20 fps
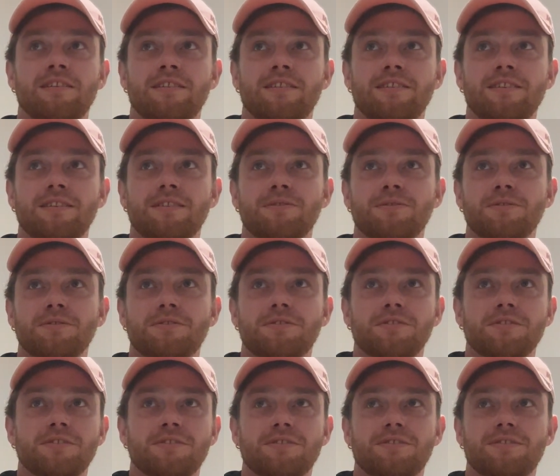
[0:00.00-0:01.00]
It was
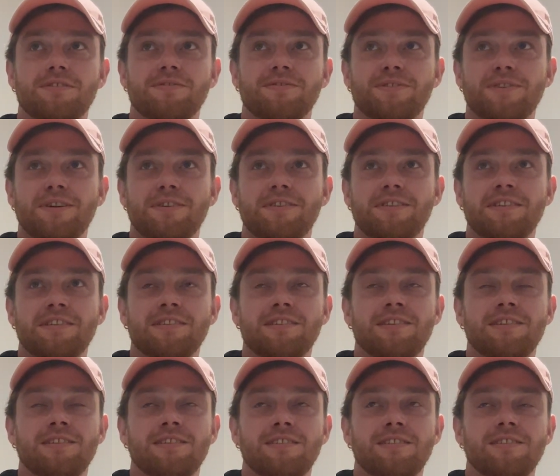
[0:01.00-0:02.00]
just very,
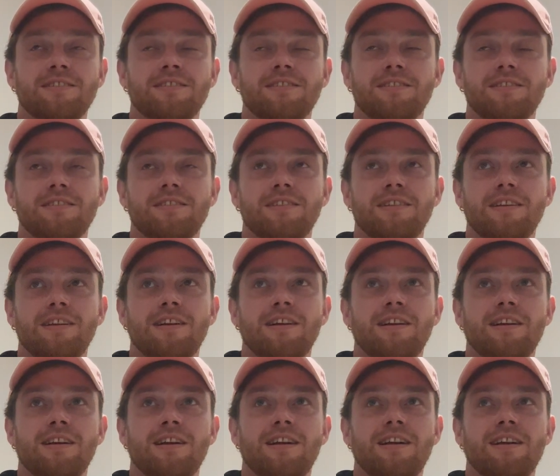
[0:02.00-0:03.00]

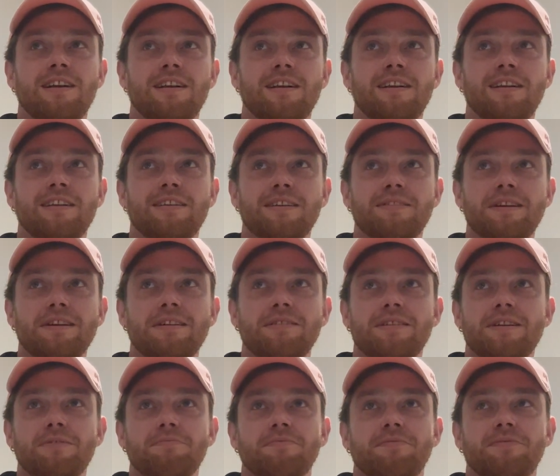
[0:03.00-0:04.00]

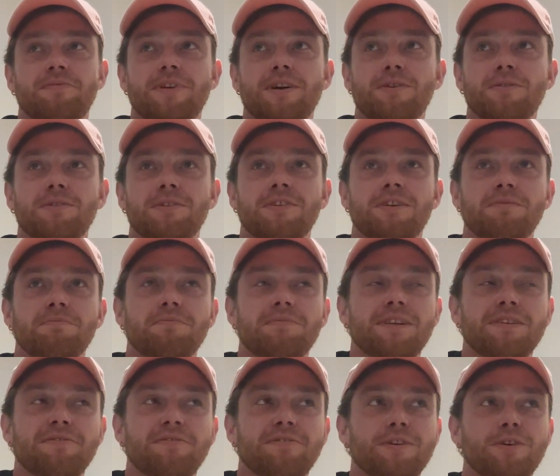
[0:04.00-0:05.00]
it
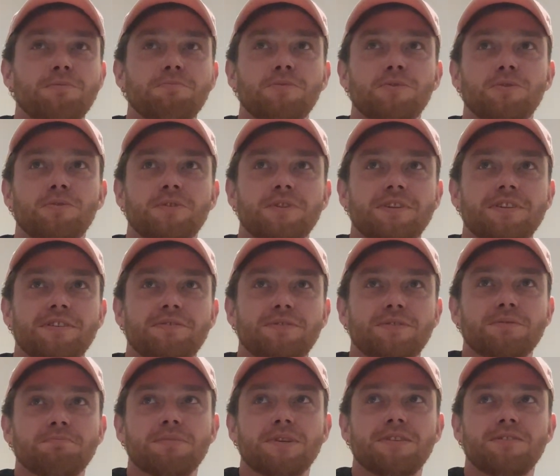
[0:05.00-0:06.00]
felt more than if
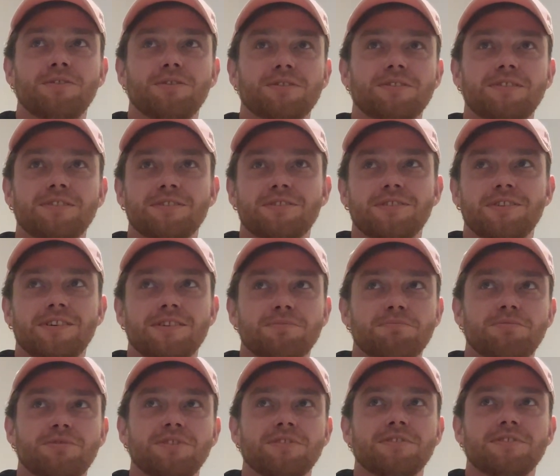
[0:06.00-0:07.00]
you'd been locked inside a
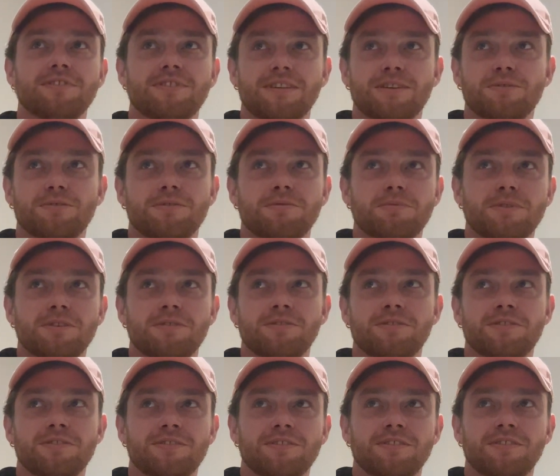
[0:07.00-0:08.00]
prison cell, to be
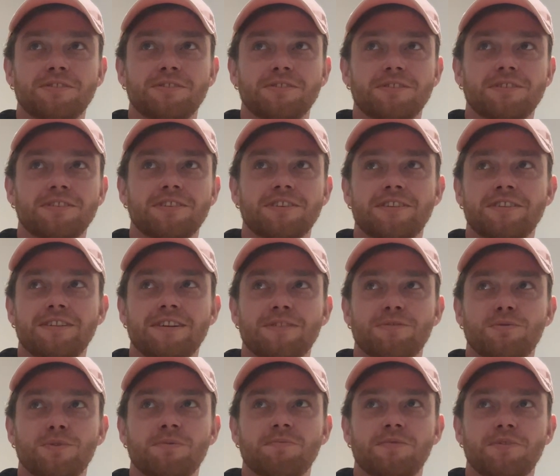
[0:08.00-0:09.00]
honest, and you could only
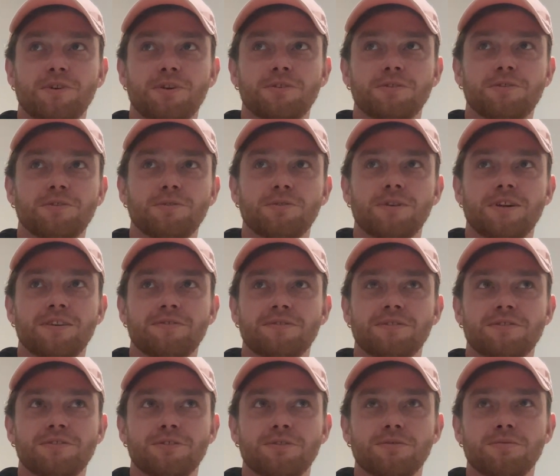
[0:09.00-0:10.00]
have one phone call
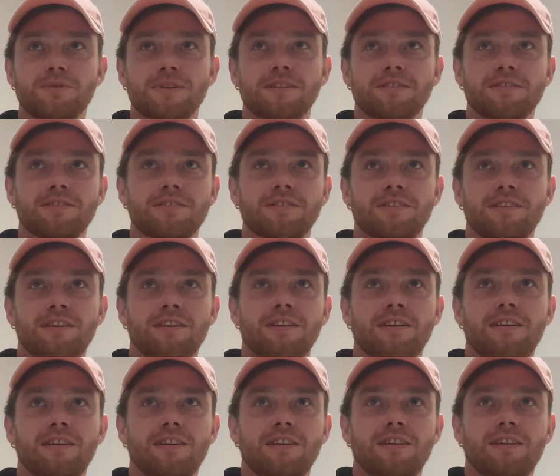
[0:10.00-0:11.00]
after 2 weeks,
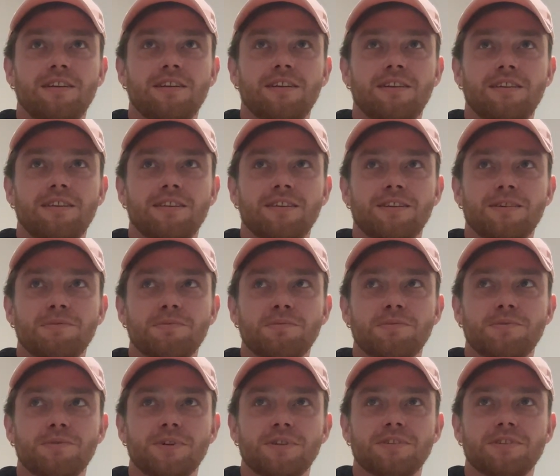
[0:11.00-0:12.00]

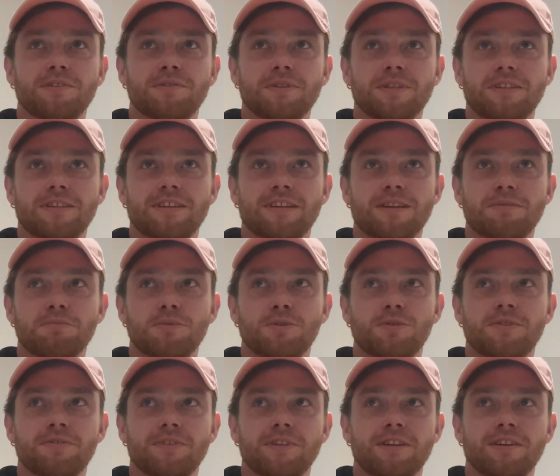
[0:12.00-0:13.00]
which I think you get more
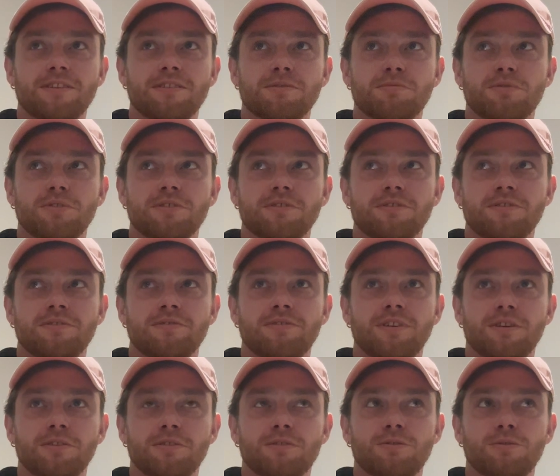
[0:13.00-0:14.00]
if you go to prison,
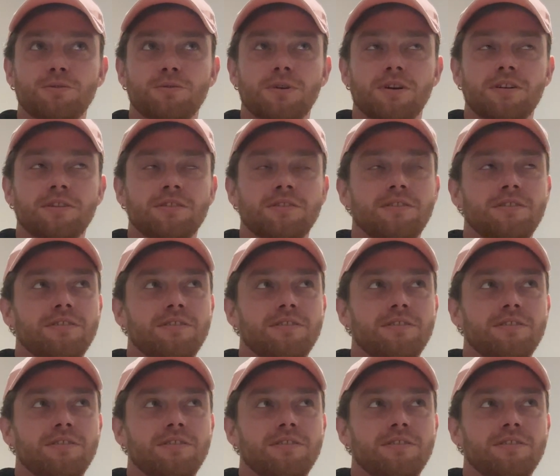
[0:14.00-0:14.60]
phone call wise.